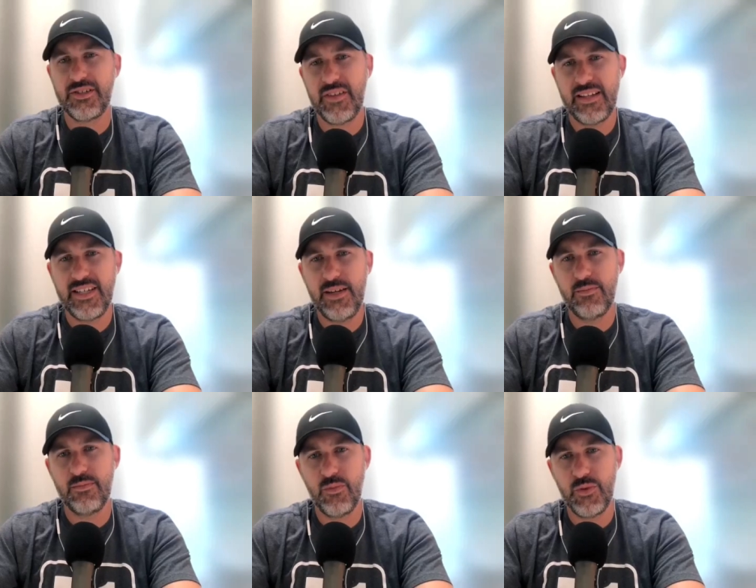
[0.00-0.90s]
players on that
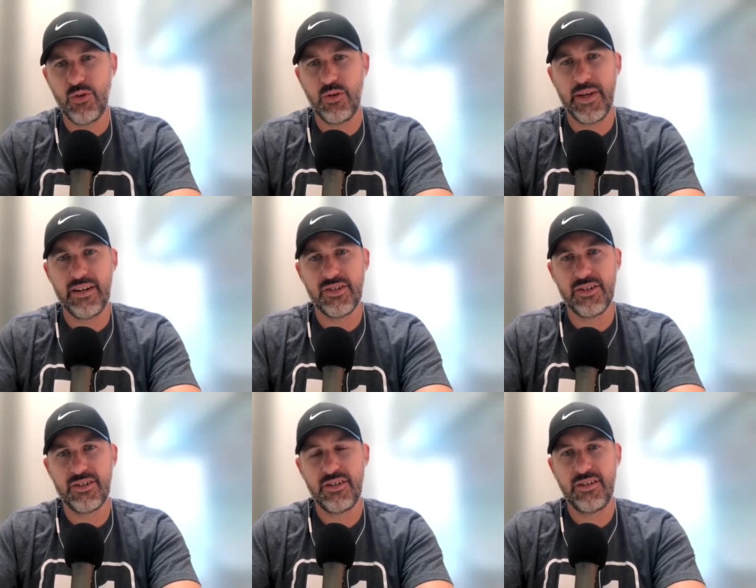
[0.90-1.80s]
team when you were a
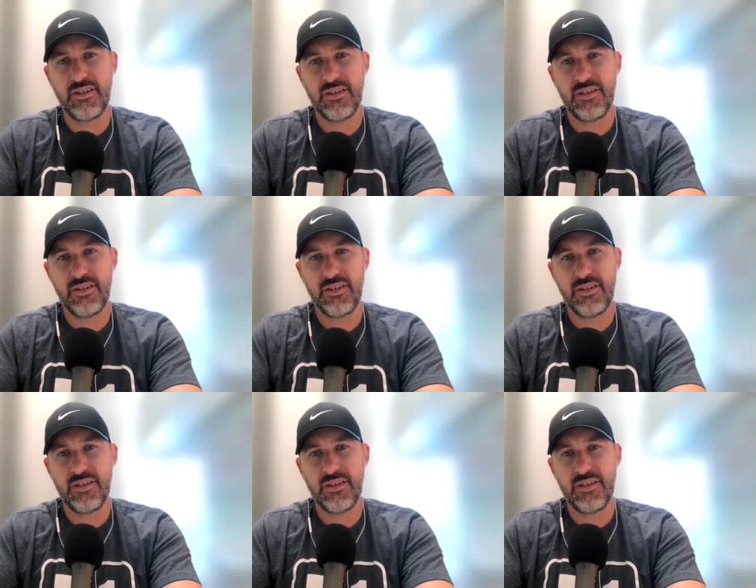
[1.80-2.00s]
manager?